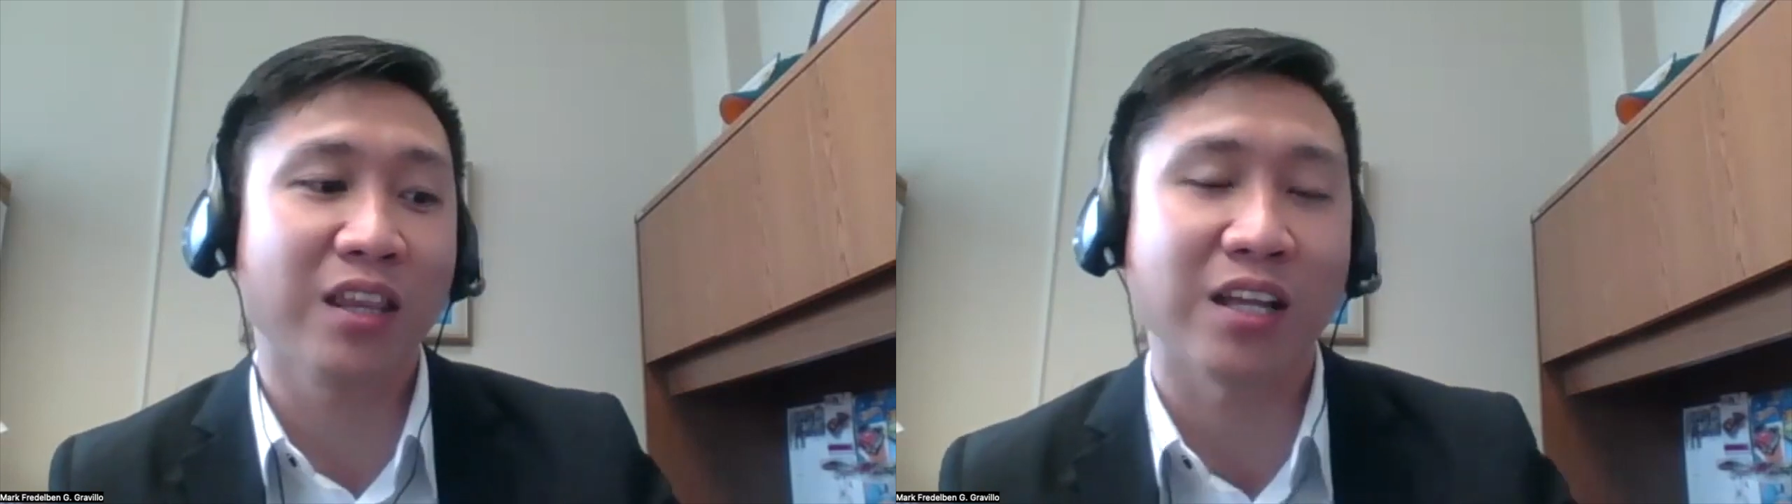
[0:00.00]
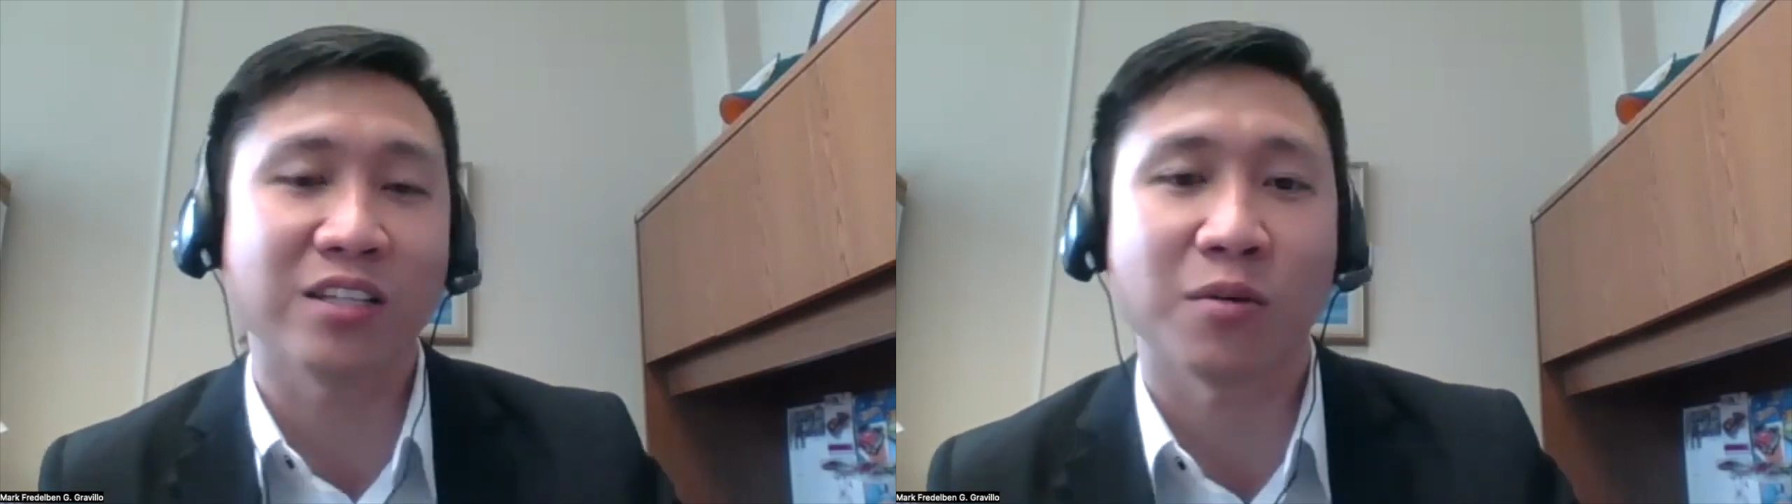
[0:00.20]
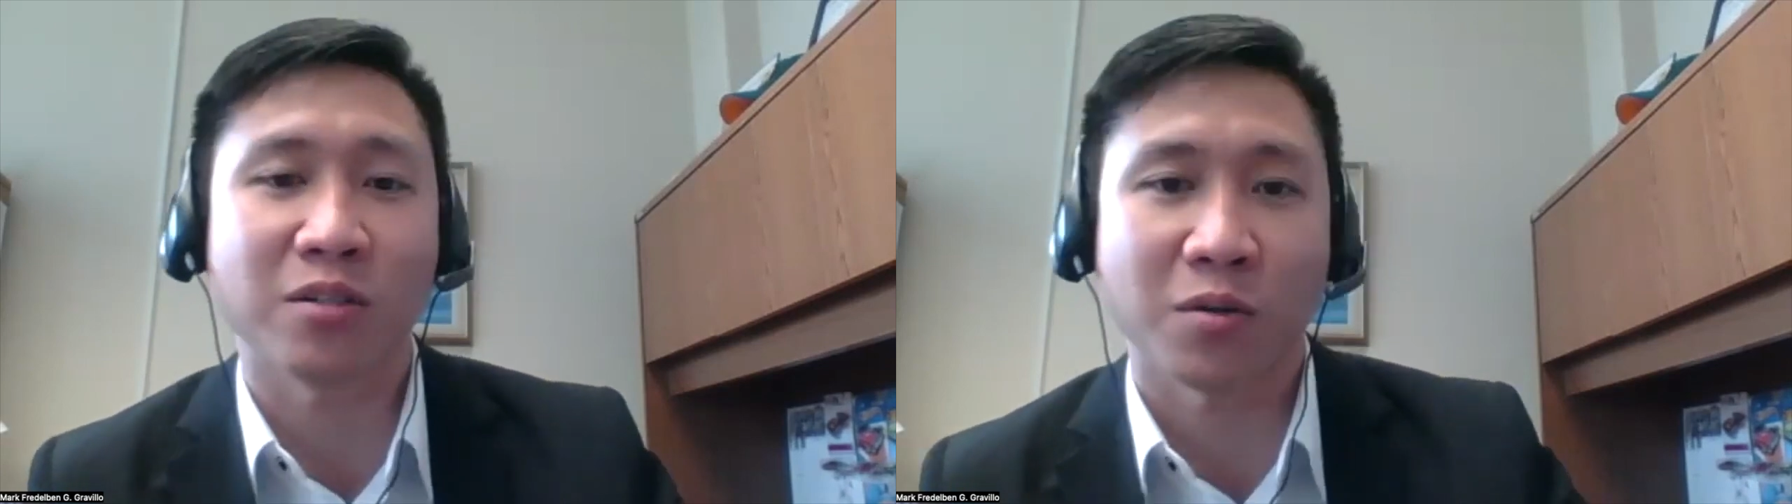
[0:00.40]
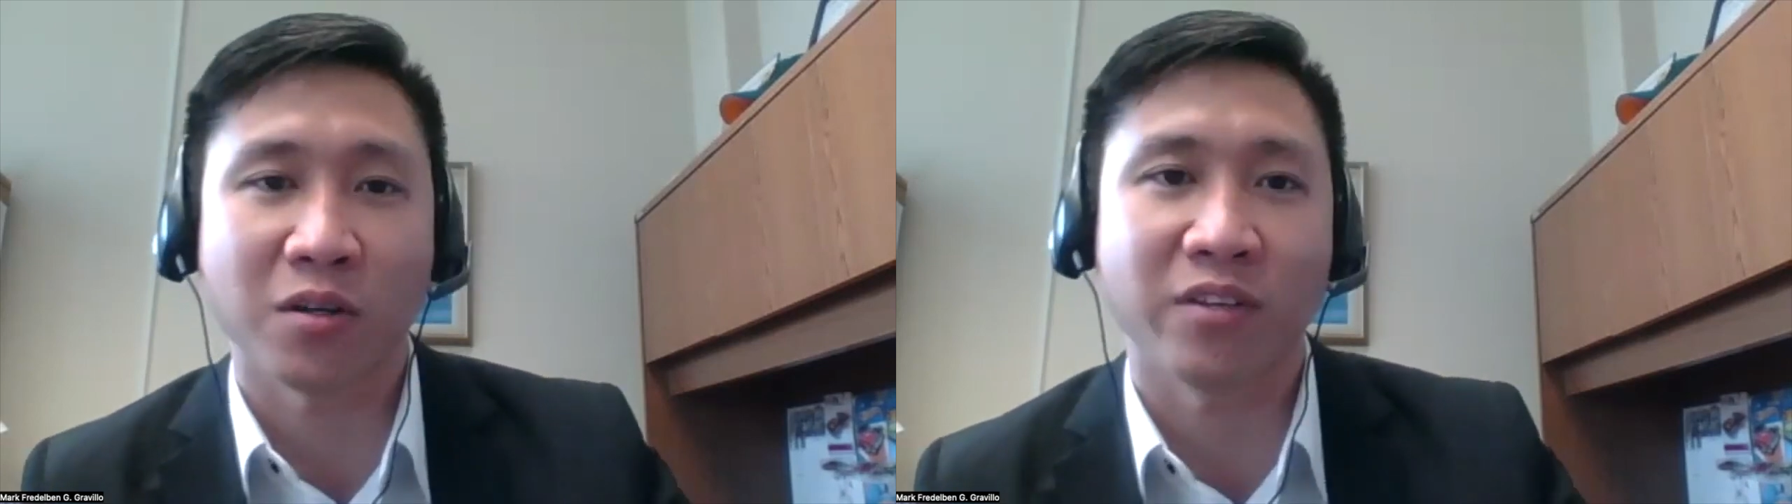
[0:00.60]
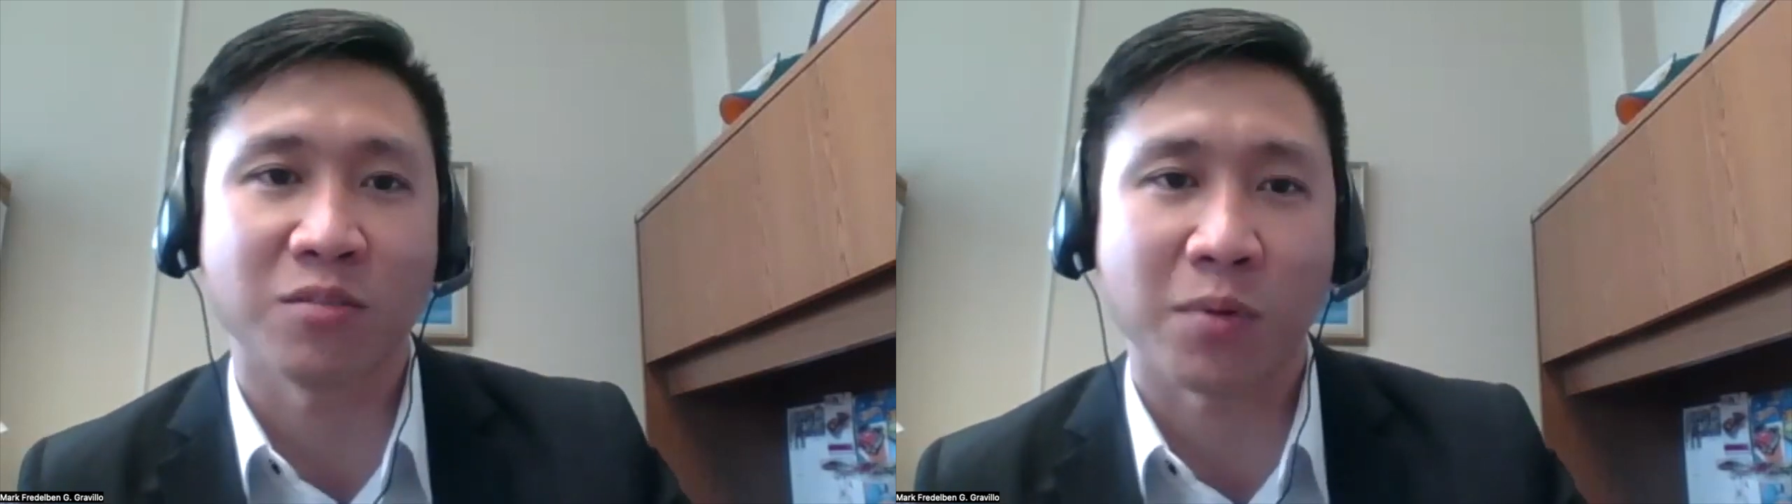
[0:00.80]
that territory of
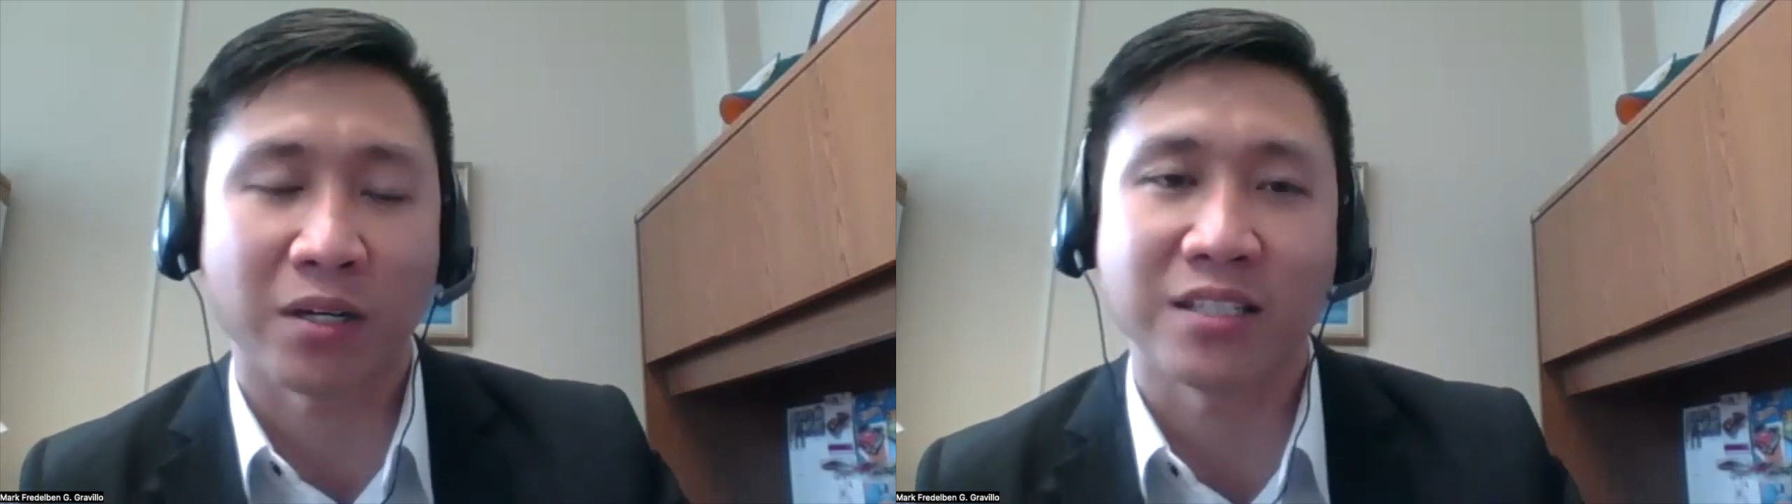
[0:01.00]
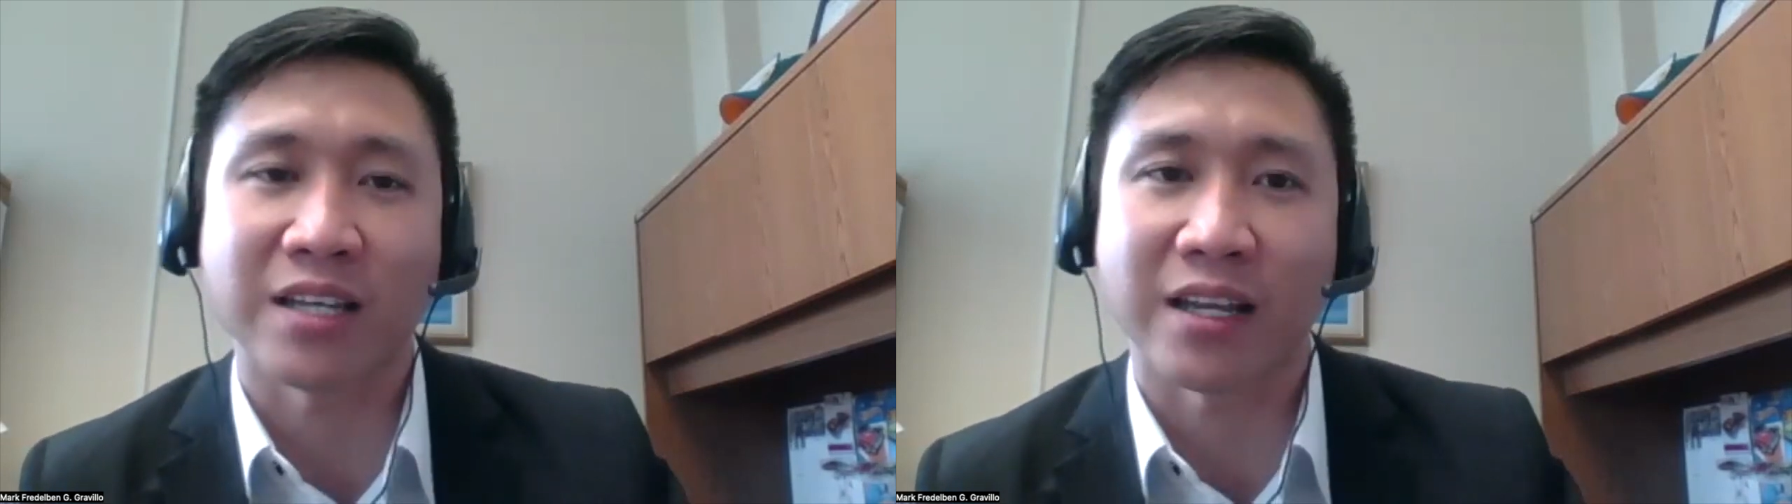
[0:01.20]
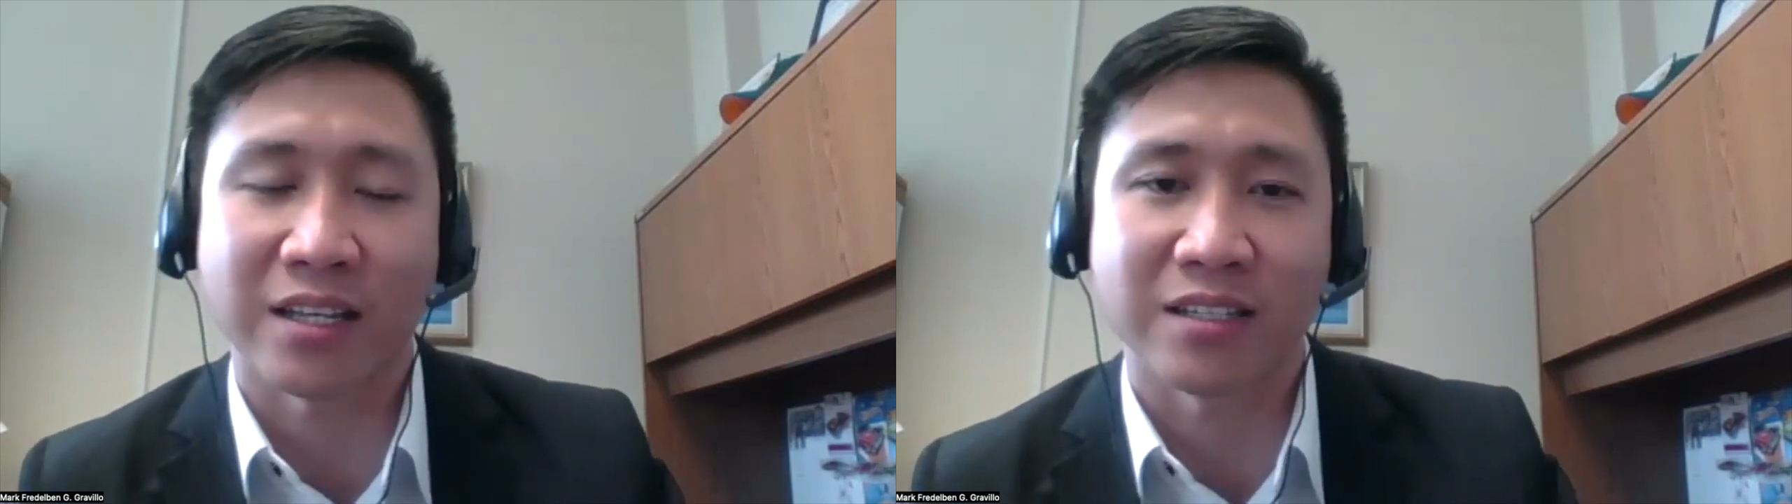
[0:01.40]
the Spratlys Island.